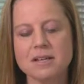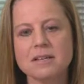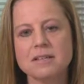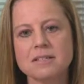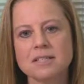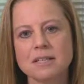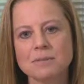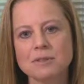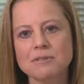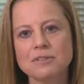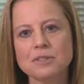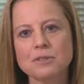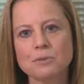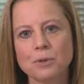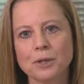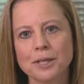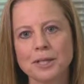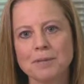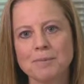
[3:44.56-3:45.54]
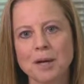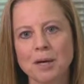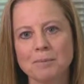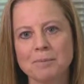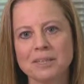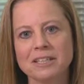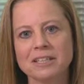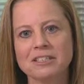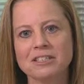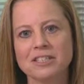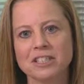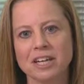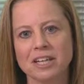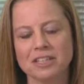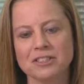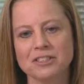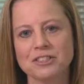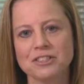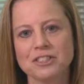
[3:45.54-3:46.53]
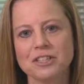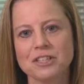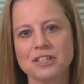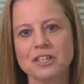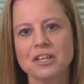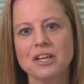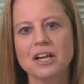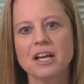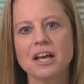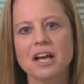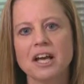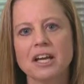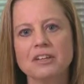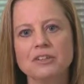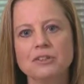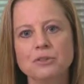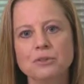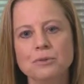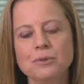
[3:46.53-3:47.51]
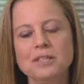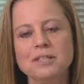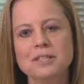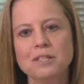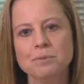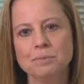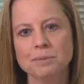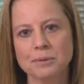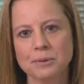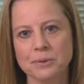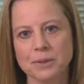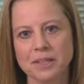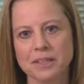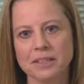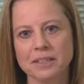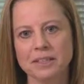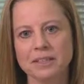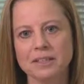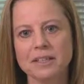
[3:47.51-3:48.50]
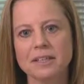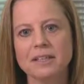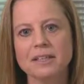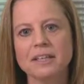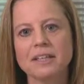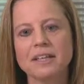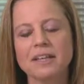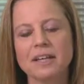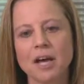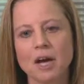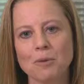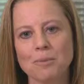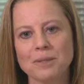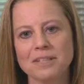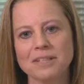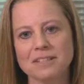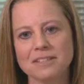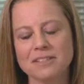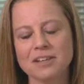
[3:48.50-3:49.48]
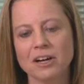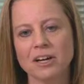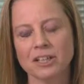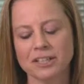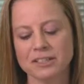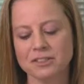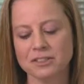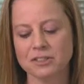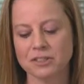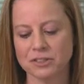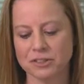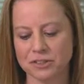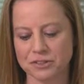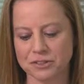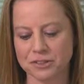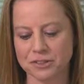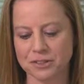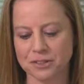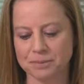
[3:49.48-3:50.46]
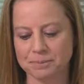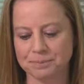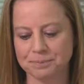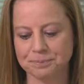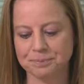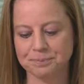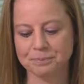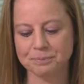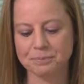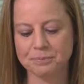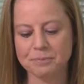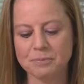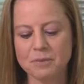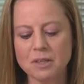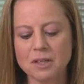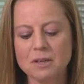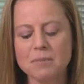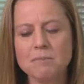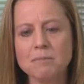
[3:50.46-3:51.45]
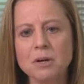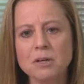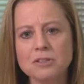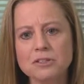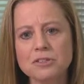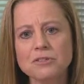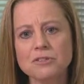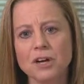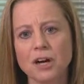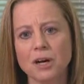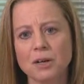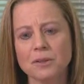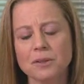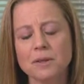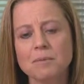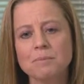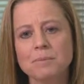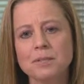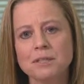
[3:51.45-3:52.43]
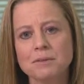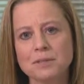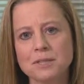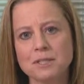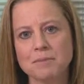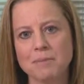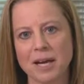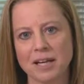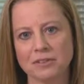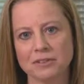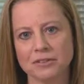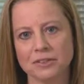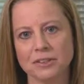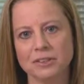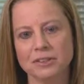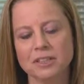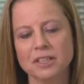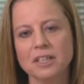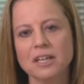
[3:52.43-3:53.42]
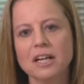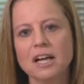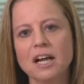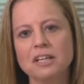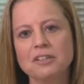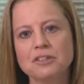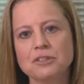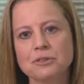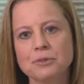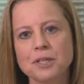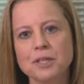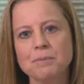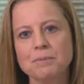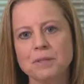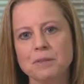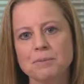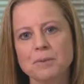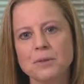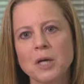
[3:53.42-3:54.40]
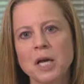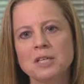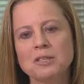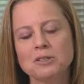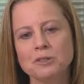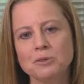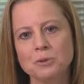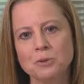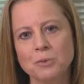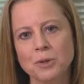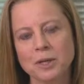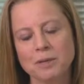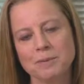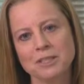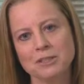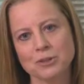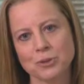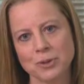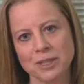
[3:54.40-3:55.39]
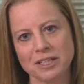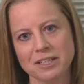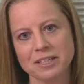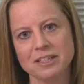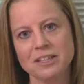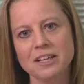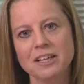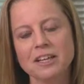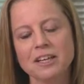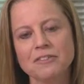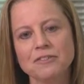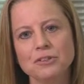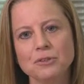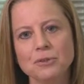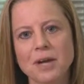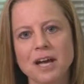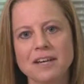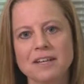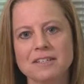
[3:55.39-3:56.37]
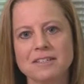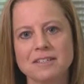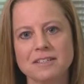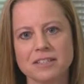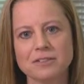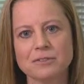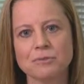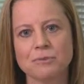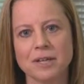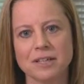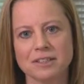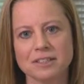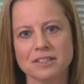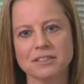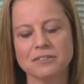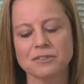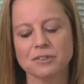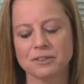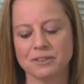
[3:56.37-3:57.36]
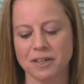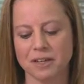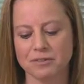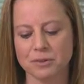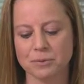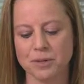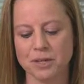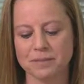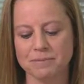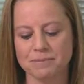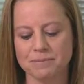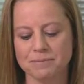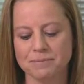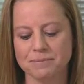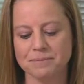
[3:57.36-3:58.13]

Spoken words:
Some of us worry about being judged, and you as an employee can help ease our concerns. Most of all, be respectful and treat people as you would want to be treated if you had a sick relative or loved one.